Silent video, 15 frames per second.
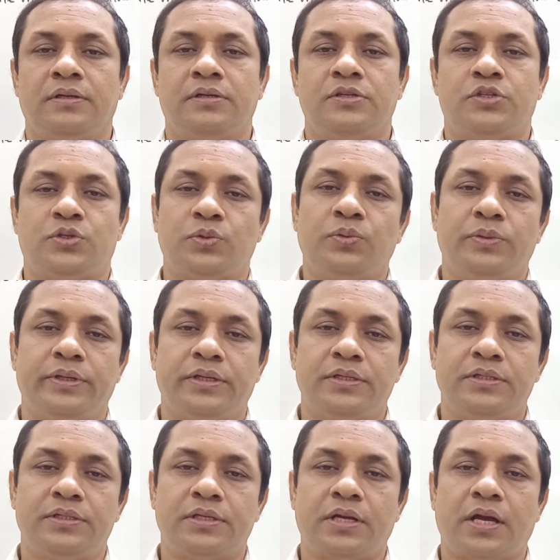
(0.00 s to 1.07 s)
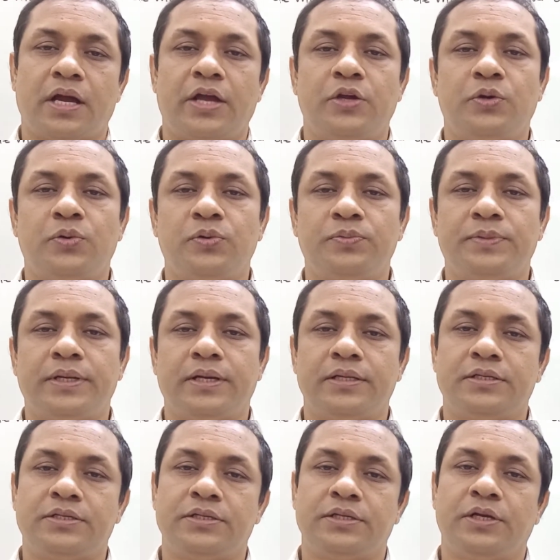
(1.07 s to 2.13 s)
Student, I hope
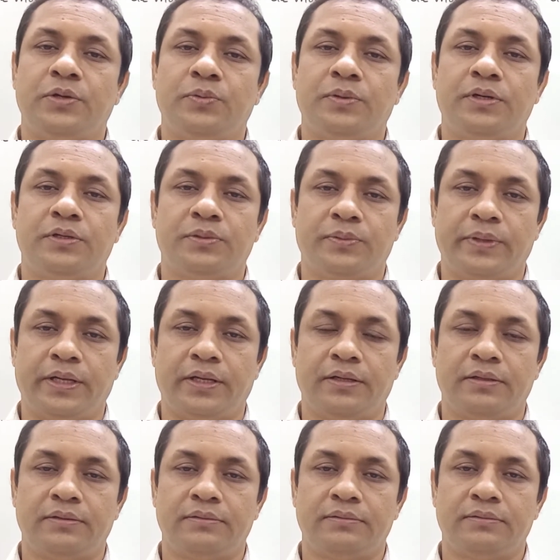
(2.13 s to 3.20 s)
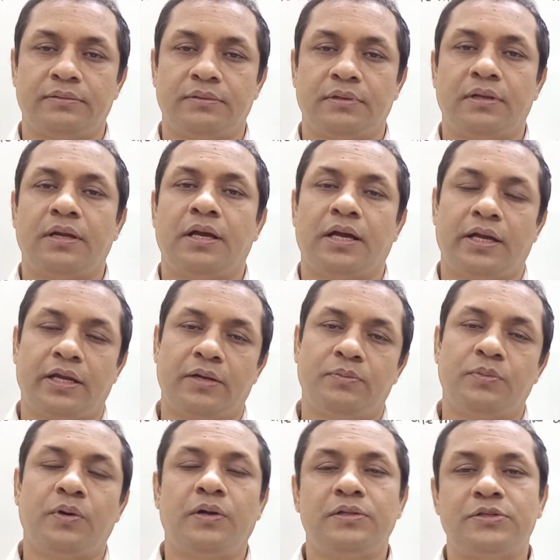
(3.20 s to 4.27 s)
that you are well. I
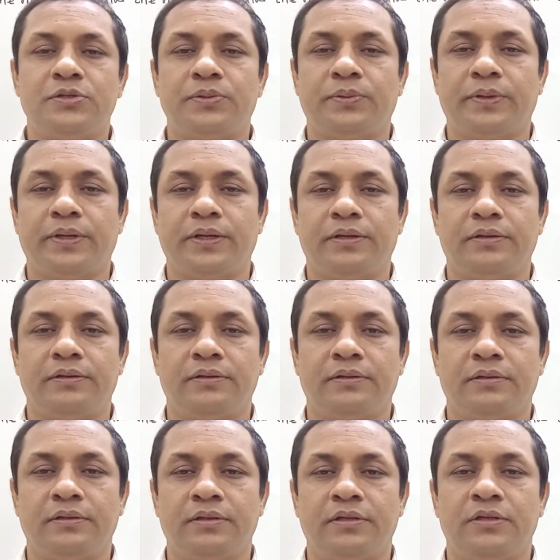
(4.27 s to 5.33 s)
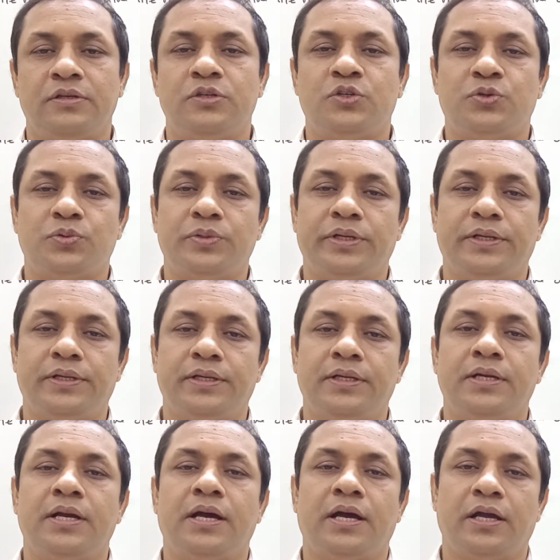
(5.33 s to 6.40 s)
am also well. Today,
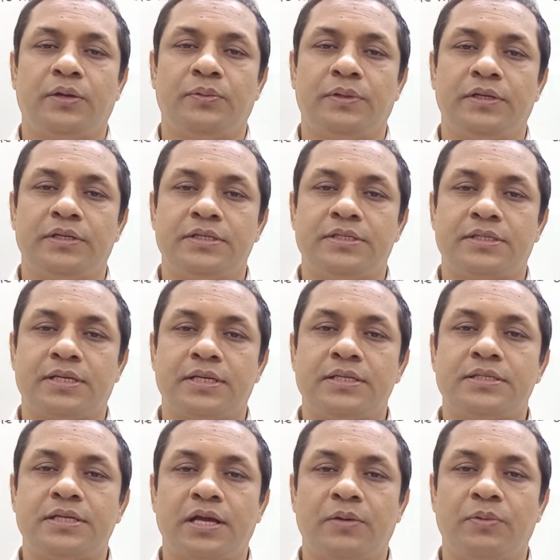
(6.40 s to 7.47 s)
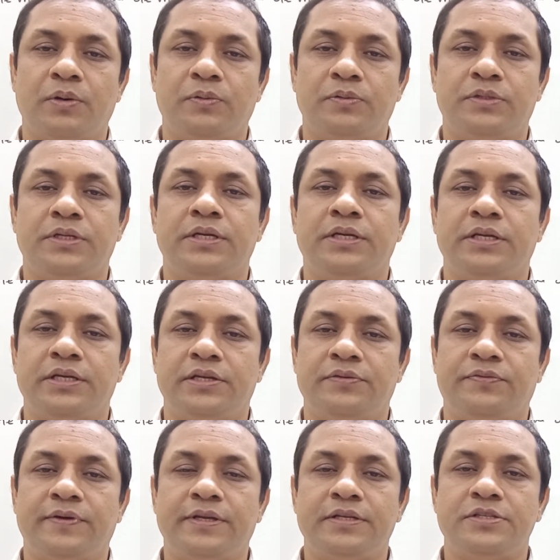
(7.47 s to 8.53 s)
I will discuss about
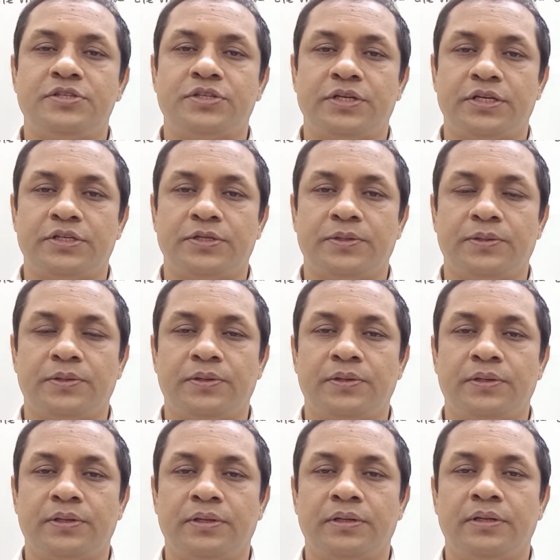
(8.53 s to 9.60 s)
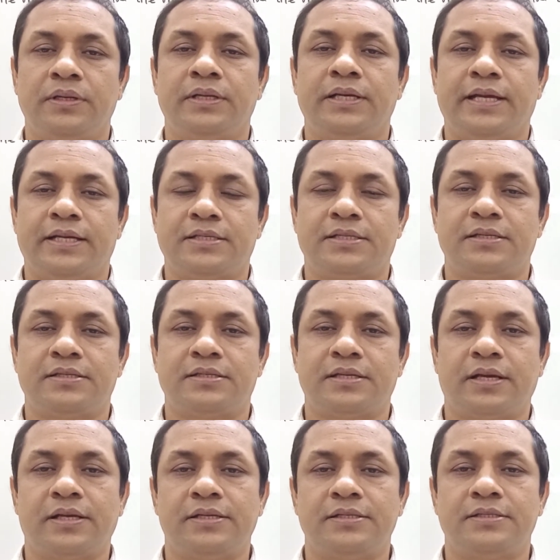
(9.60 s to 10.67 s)
differentiation
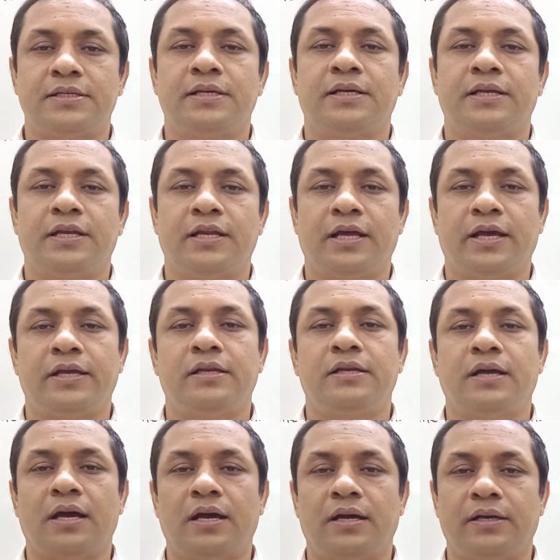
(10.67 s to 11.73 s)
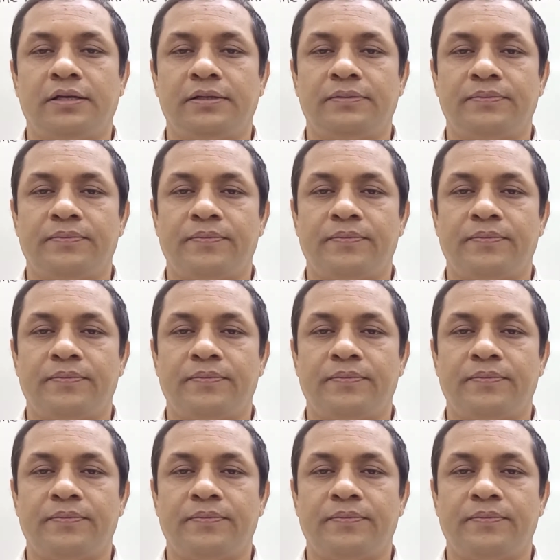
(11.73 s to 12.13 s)
exercise 9I.